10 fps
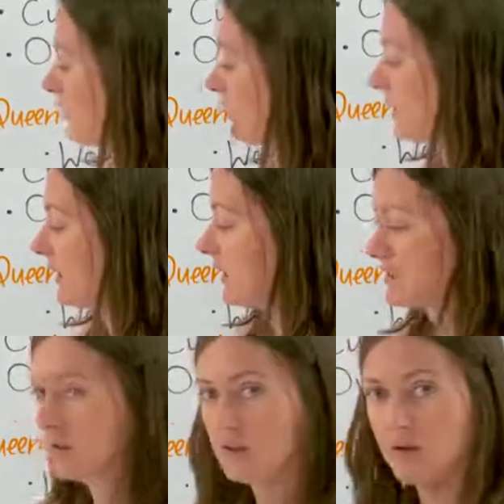would like
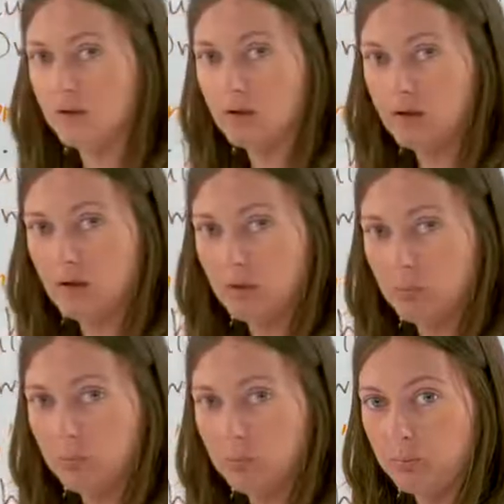to
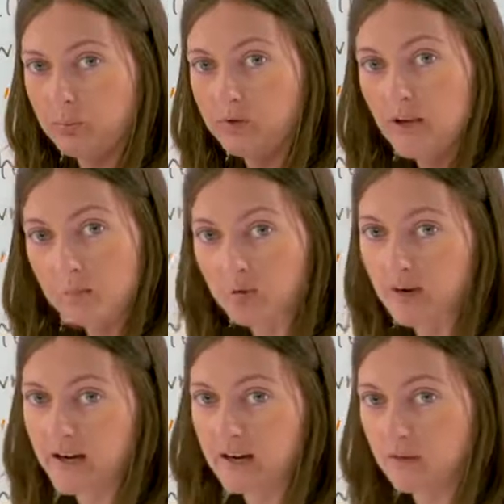
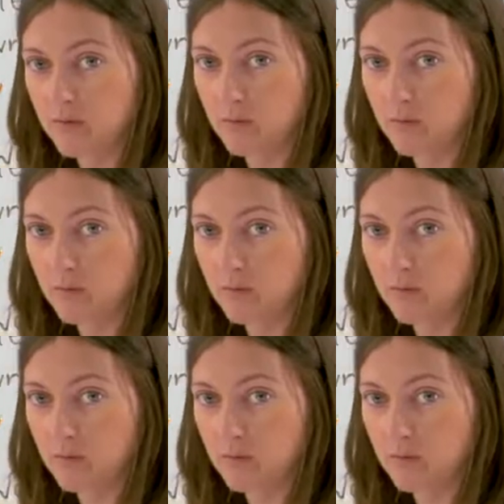separate